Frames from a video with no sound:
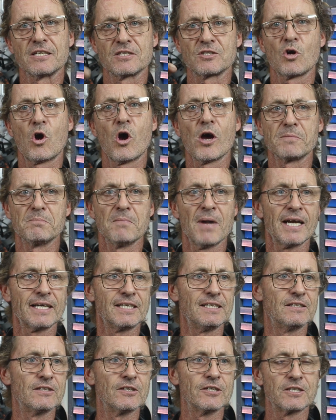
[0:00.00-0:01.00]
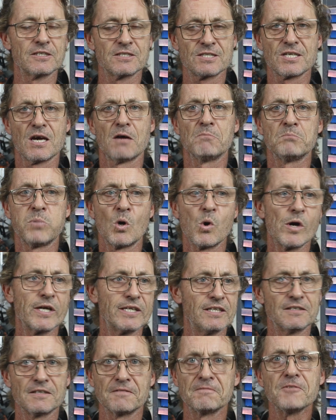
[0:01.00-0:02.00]
aside money that at some point
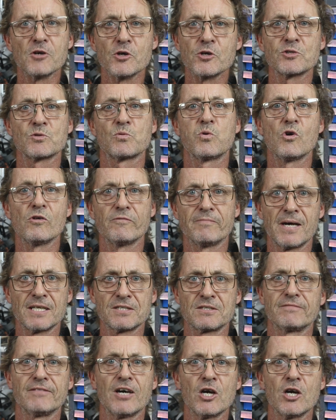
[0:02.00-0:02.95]
in the first 12 months of